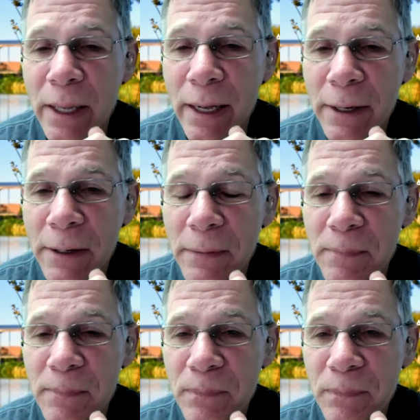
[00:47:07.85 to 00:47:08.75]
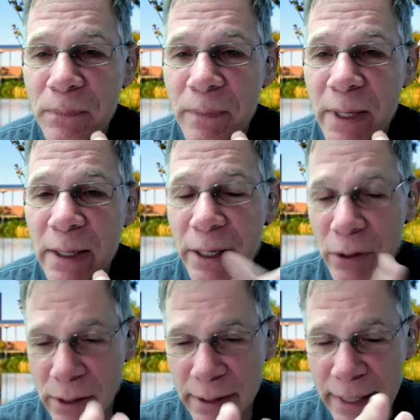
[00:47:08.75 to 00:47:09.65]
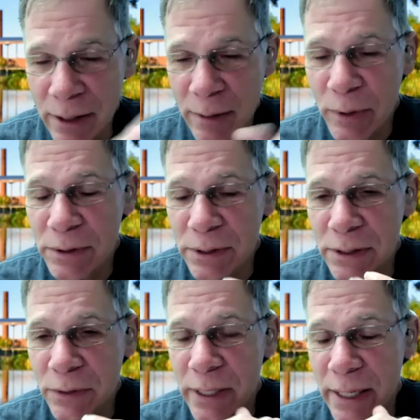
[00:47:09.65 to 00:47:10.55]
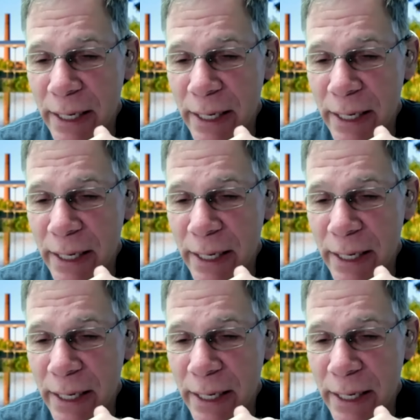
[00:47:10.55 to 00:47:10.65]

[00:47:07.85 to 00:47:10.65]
um, there at the Tallapoosa Street